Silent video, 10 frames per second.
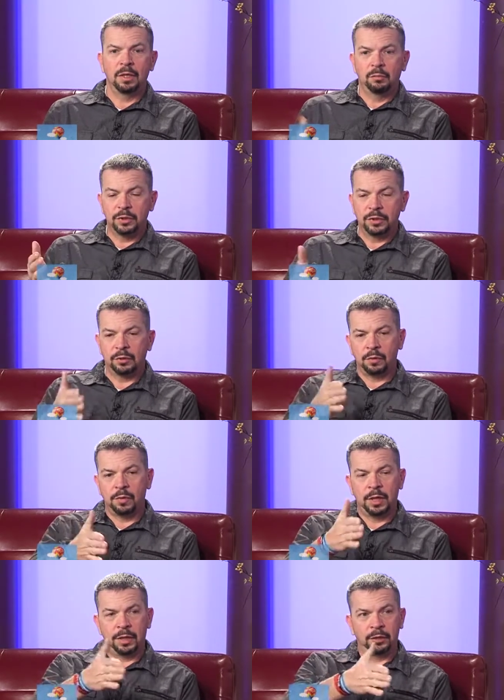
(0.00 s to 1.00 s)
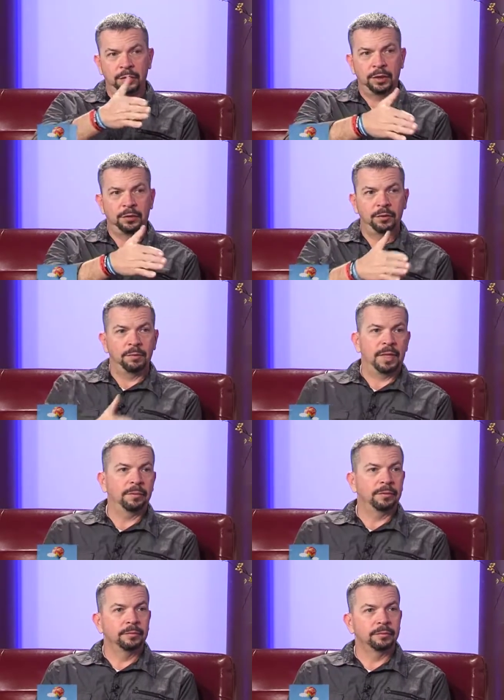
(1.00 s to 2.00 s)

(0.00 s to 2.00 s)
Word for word: we're still going on a journey through the Bible.